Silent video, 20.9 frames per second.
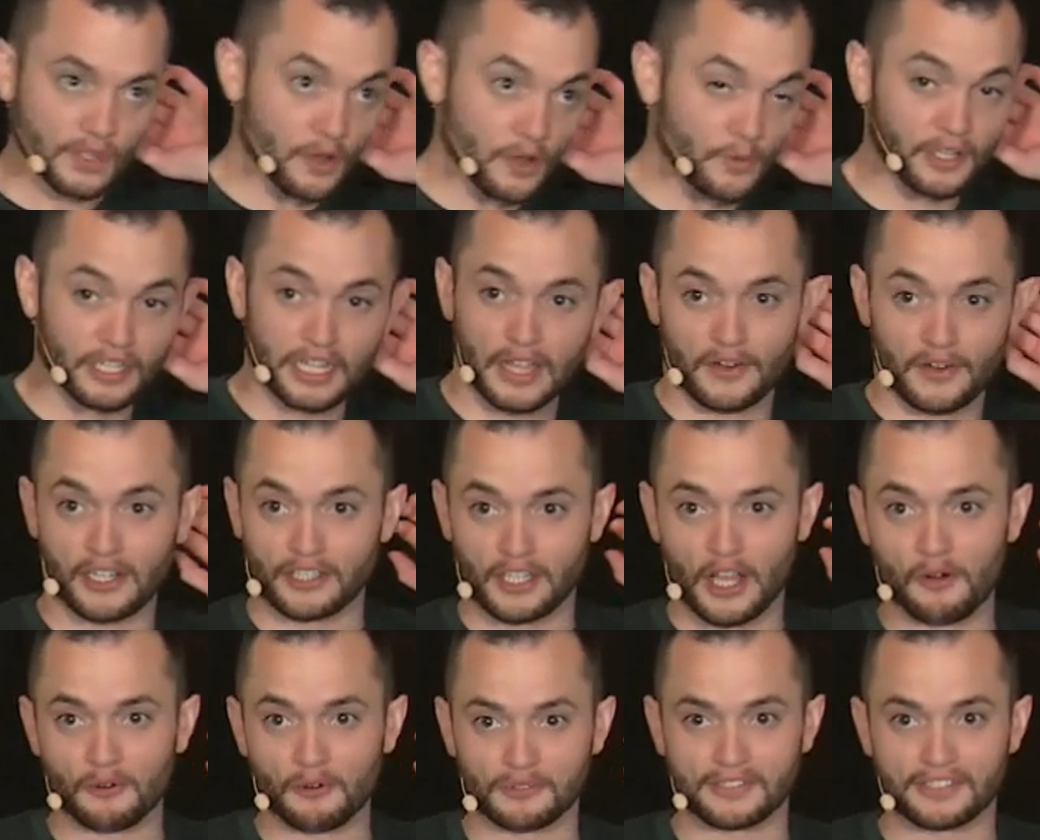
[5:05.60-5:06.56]
we were living on
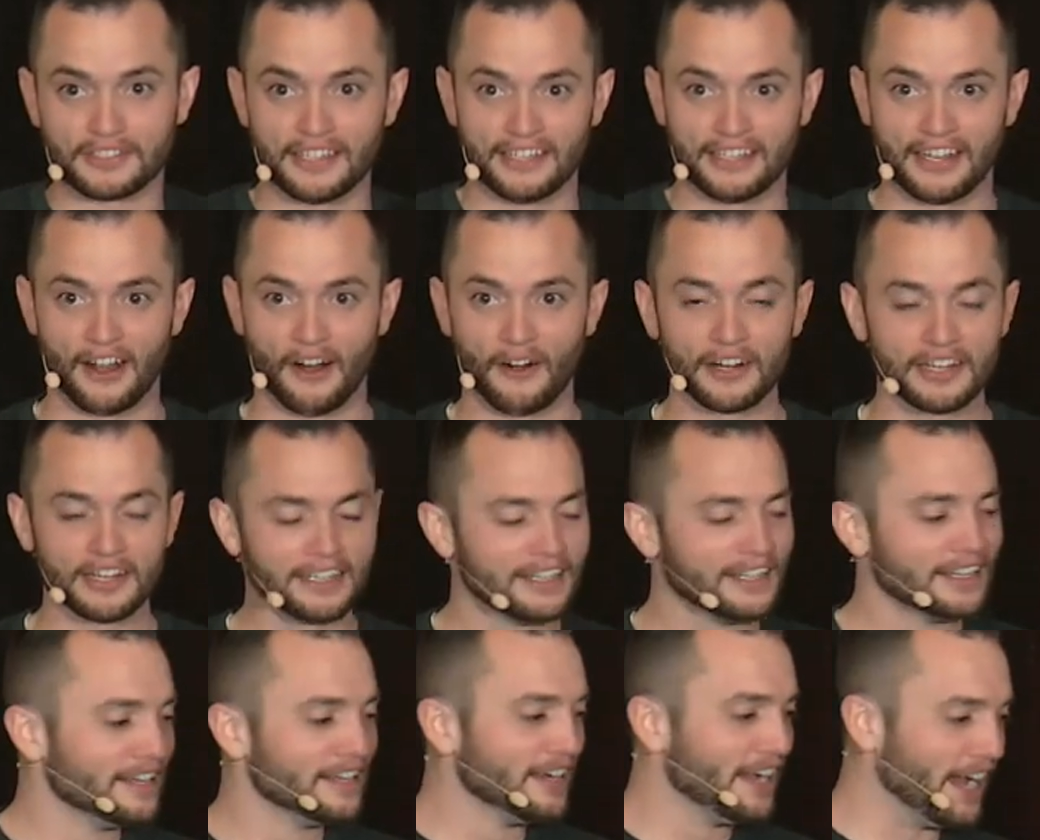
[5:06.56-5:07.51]
loans, you know?
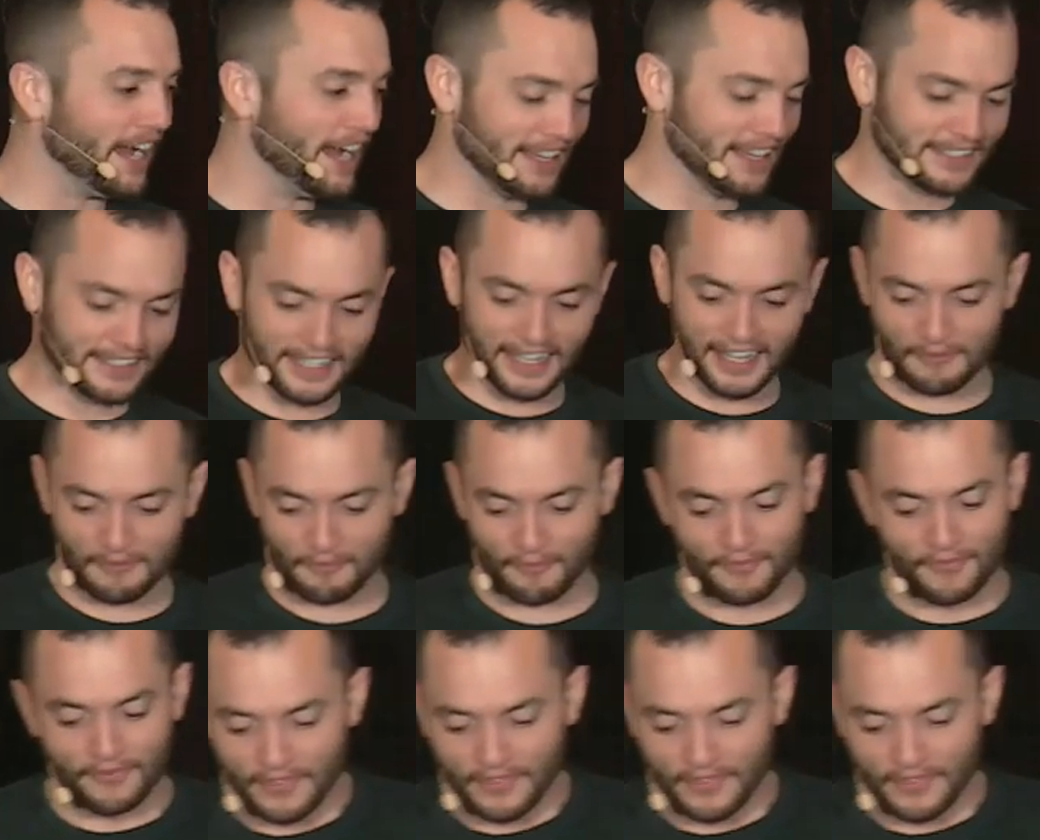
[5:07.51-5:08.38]
And um,